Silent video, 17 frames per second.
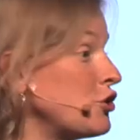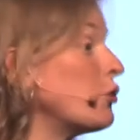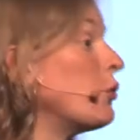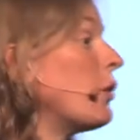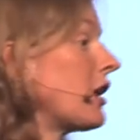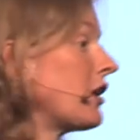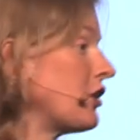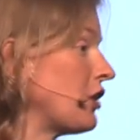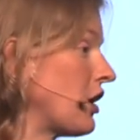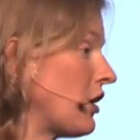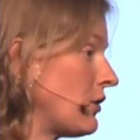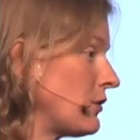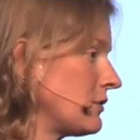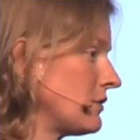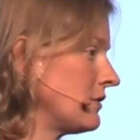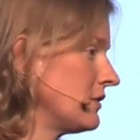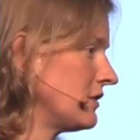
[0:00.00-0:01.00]
want to know
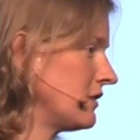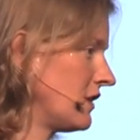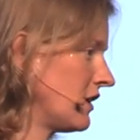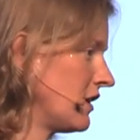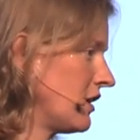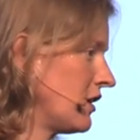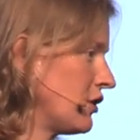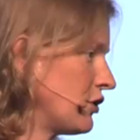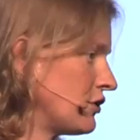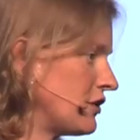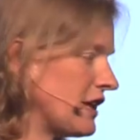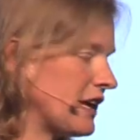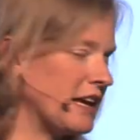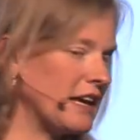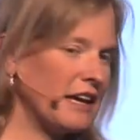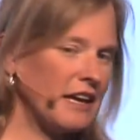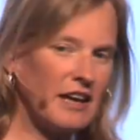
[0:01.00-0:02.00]

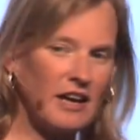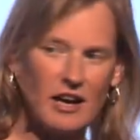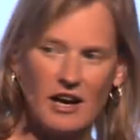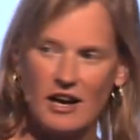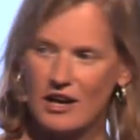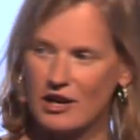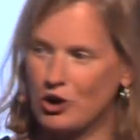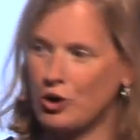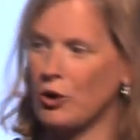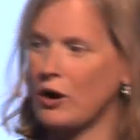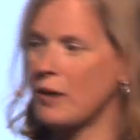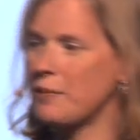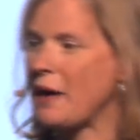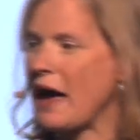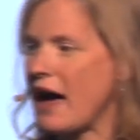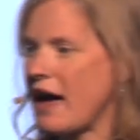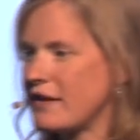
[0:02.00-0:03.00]
the uh, career
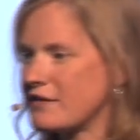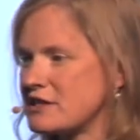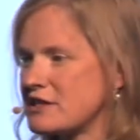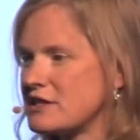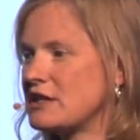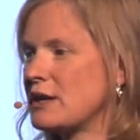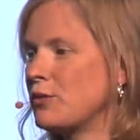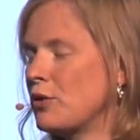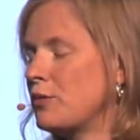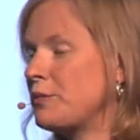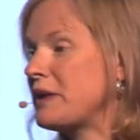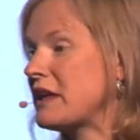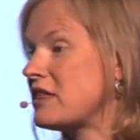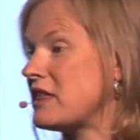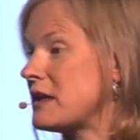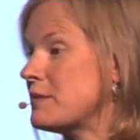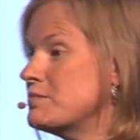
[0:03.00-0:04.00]
paths that will be
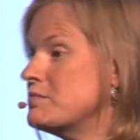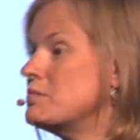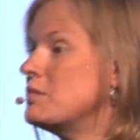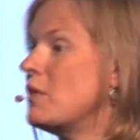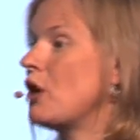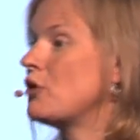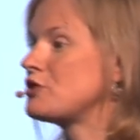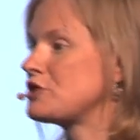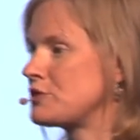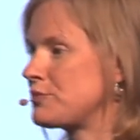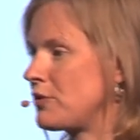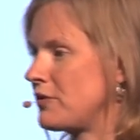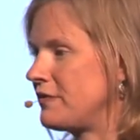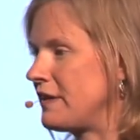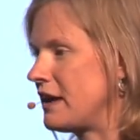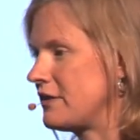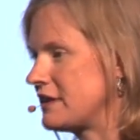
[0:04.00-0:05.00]
the most
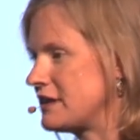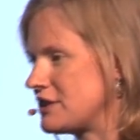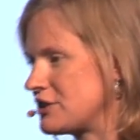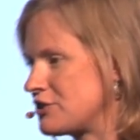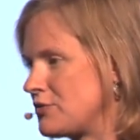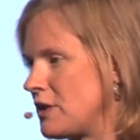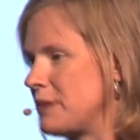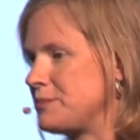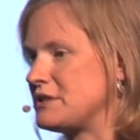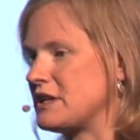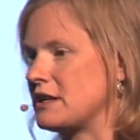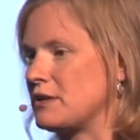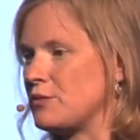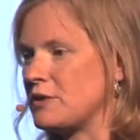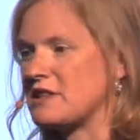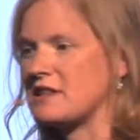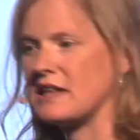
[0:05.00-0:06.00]
profoundly
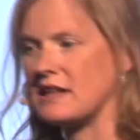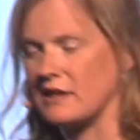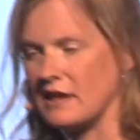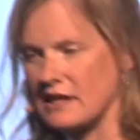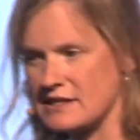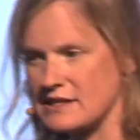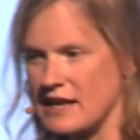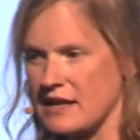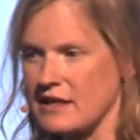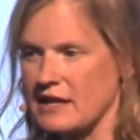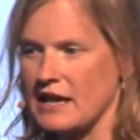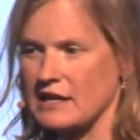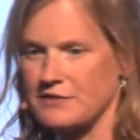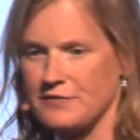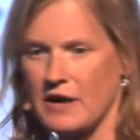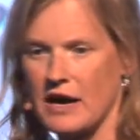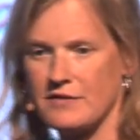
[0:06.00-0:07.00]
disrupted within, let's say, the
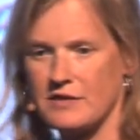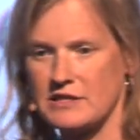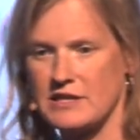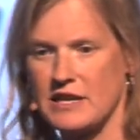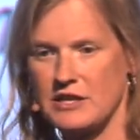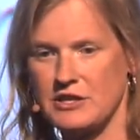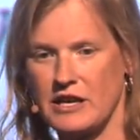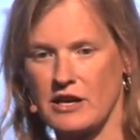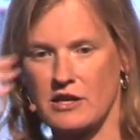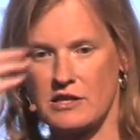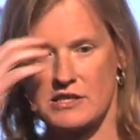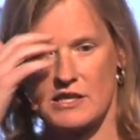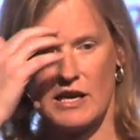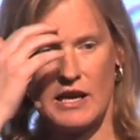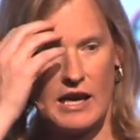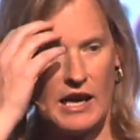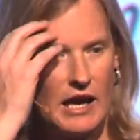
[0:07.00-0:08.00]
next five to 10 years,
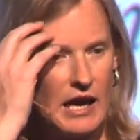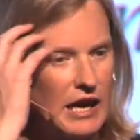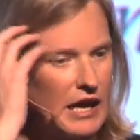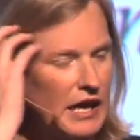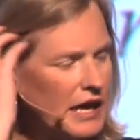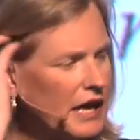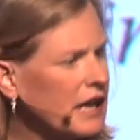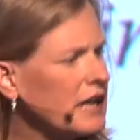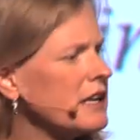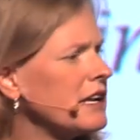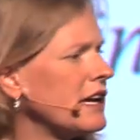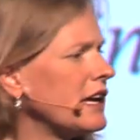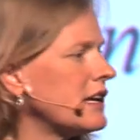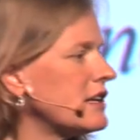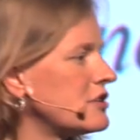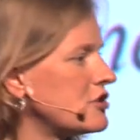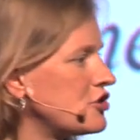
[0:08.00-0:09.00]
it
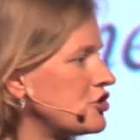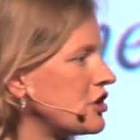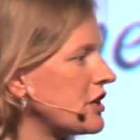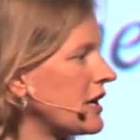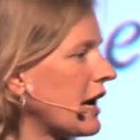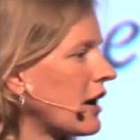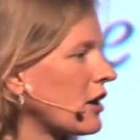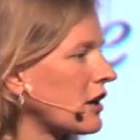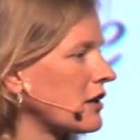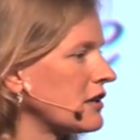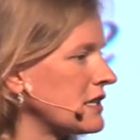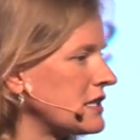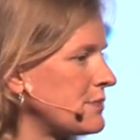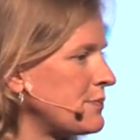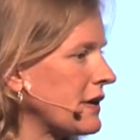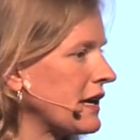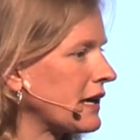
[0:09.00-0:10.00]
is generically
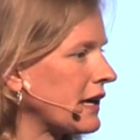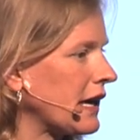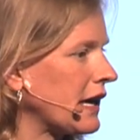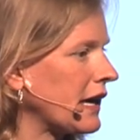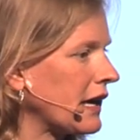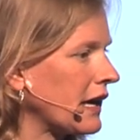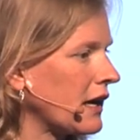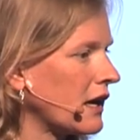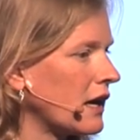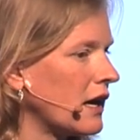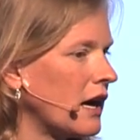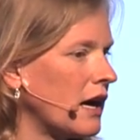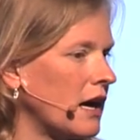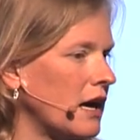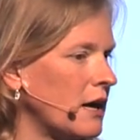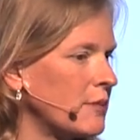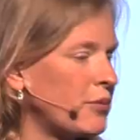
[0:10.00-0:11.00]
speaking
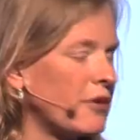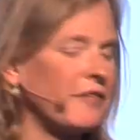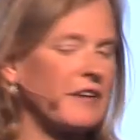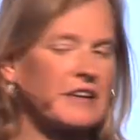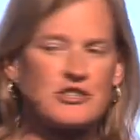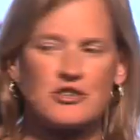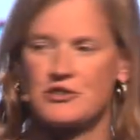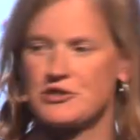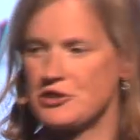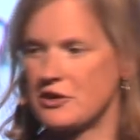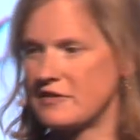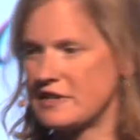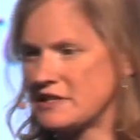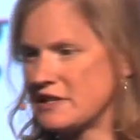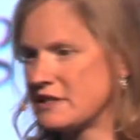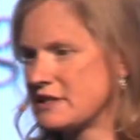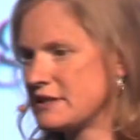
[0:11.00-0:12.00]
uh, professional
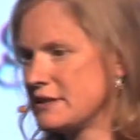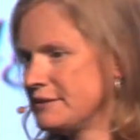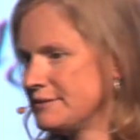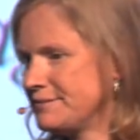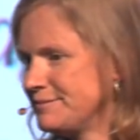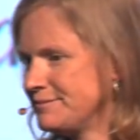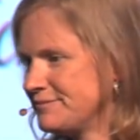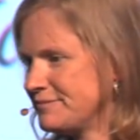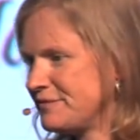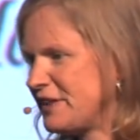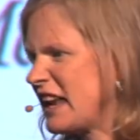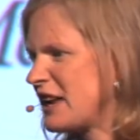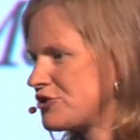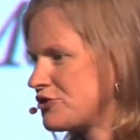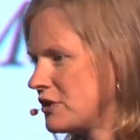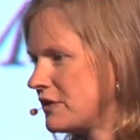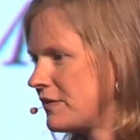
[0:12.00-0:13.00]
services,
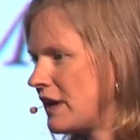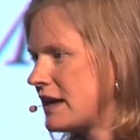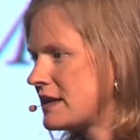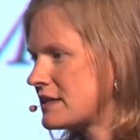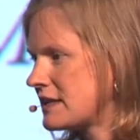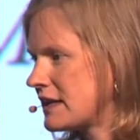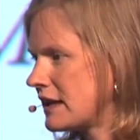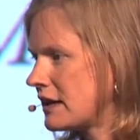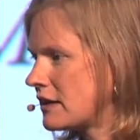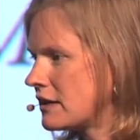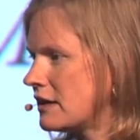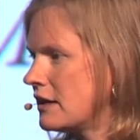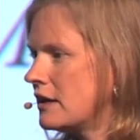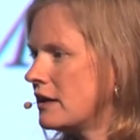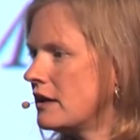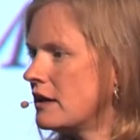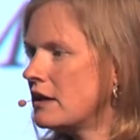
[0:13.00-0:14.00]
financial advising,
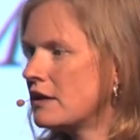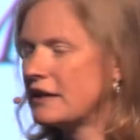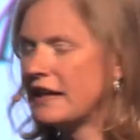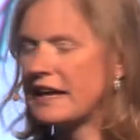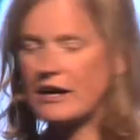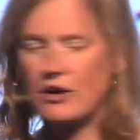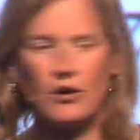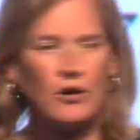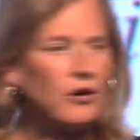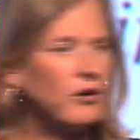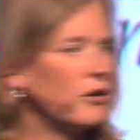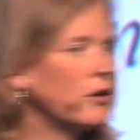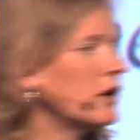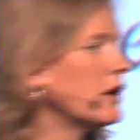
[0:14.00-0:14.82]
legal,